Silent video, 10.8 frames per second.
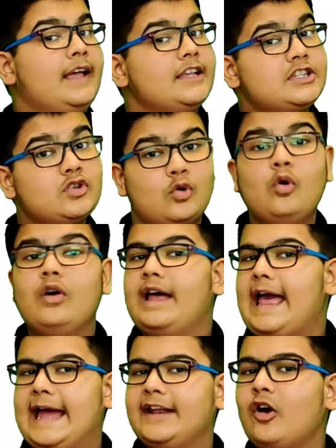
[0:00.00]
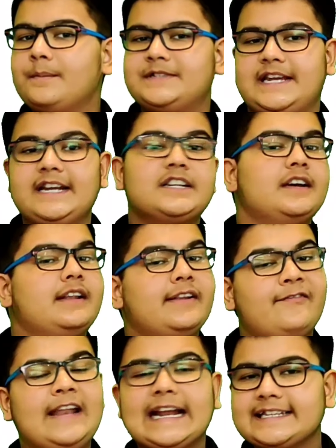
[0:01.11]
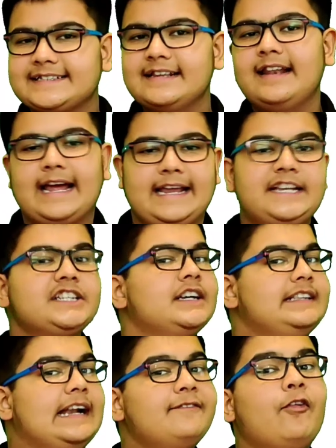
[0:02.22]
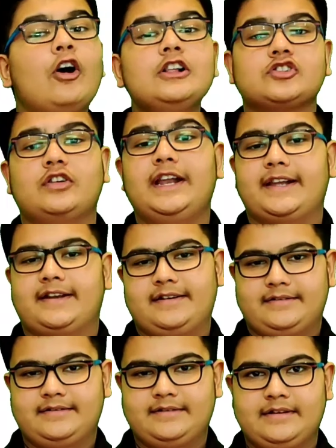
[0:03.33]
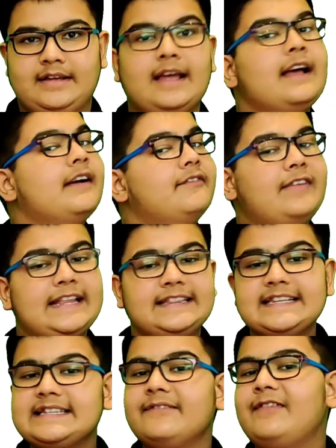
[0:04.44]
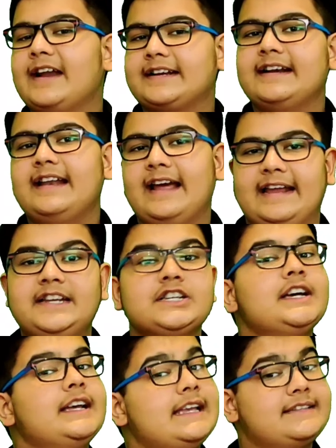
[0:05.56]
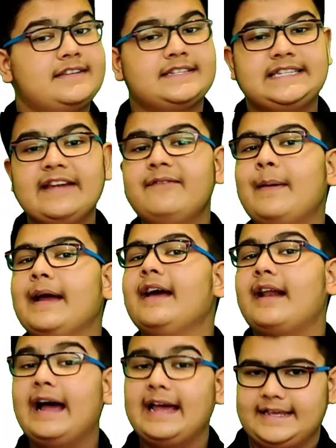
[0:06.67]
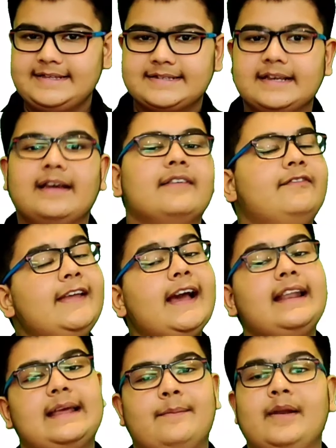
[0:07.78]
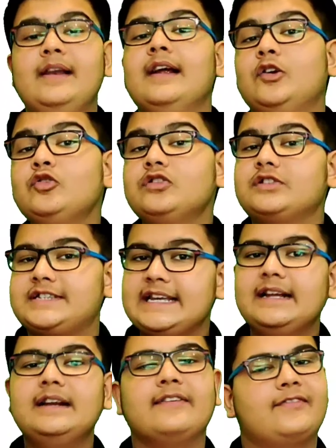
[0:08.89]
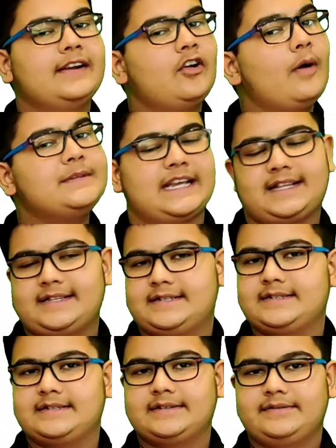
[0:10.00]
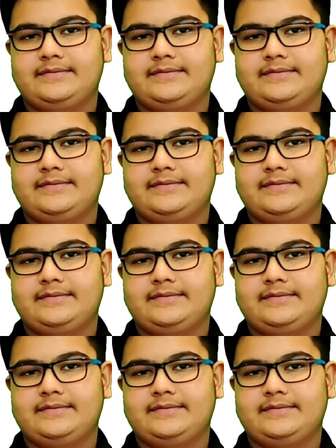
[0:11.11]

So an object reflects the light that falls on it. When this reflected light is received by our eyes, we are able to see the different objects.